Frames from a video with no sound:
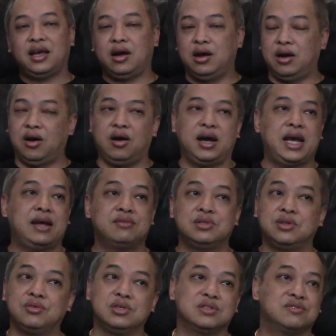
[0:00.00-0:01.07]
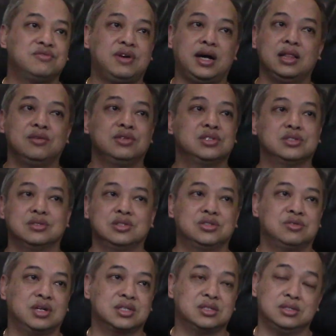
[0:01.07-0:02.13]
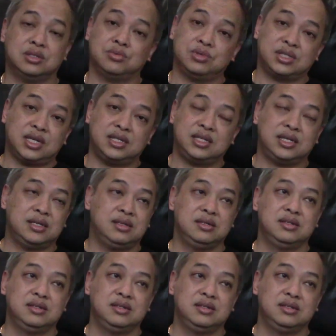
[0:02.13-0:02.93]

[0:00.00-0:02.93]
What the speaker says: All I have to do is follow his instructions, which I did.